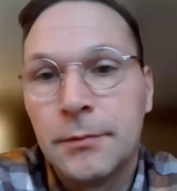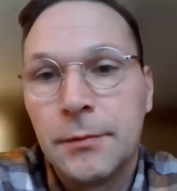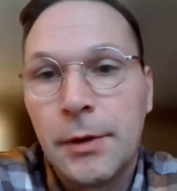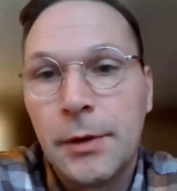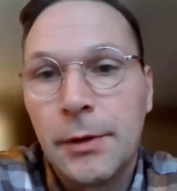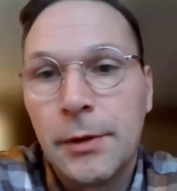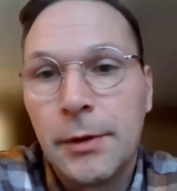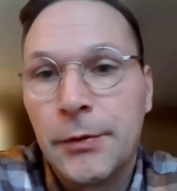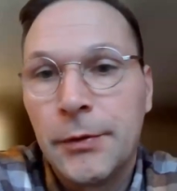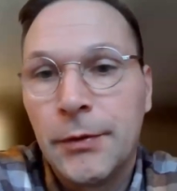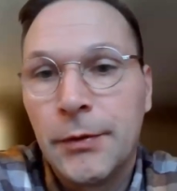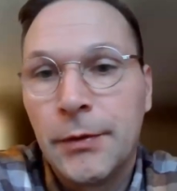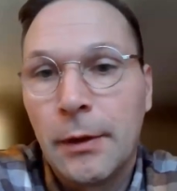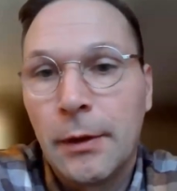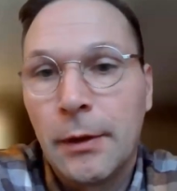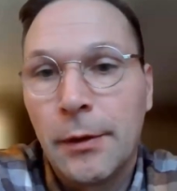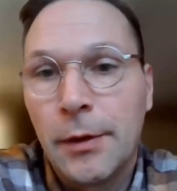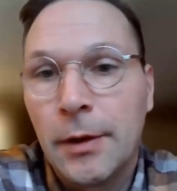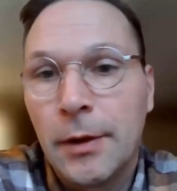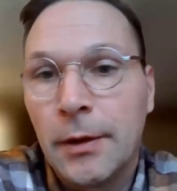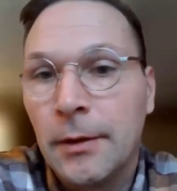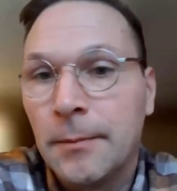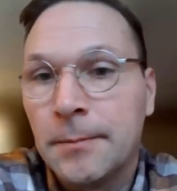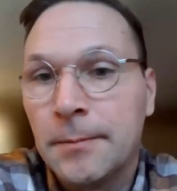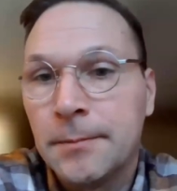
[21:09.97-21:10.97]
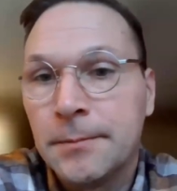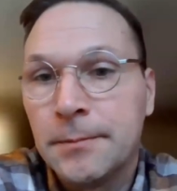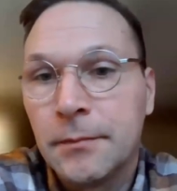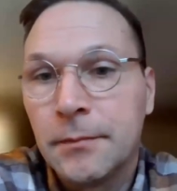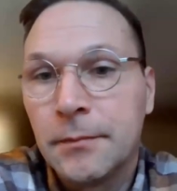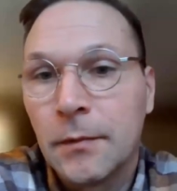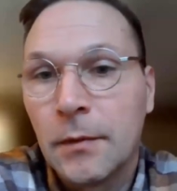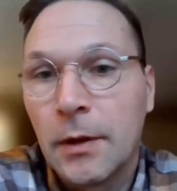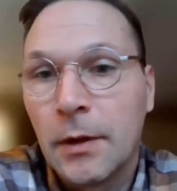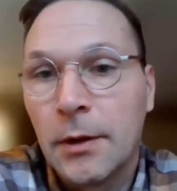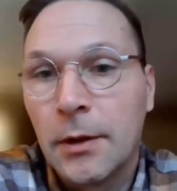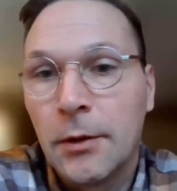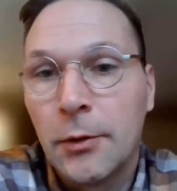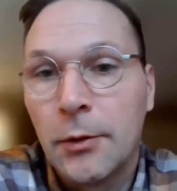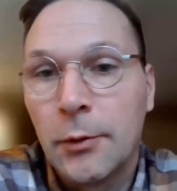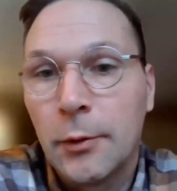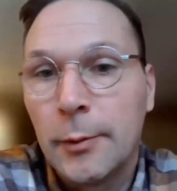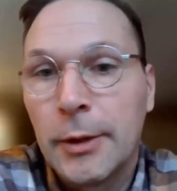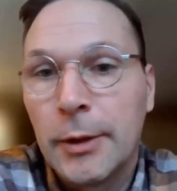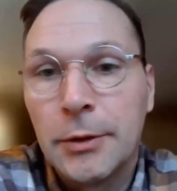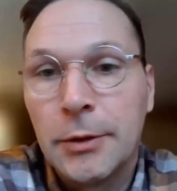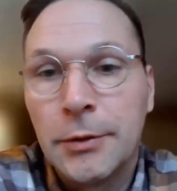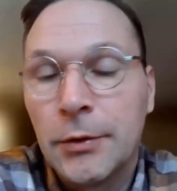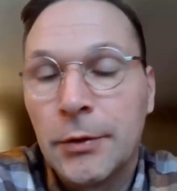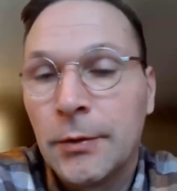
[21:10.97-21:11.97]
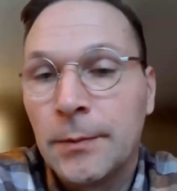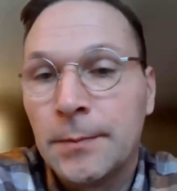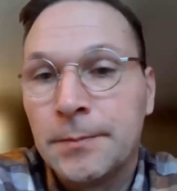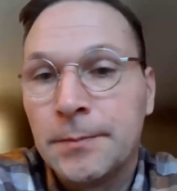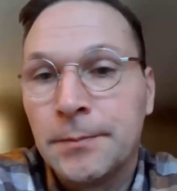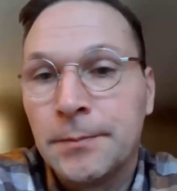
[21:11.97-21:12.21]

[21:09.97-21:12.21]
there's nothing I know about.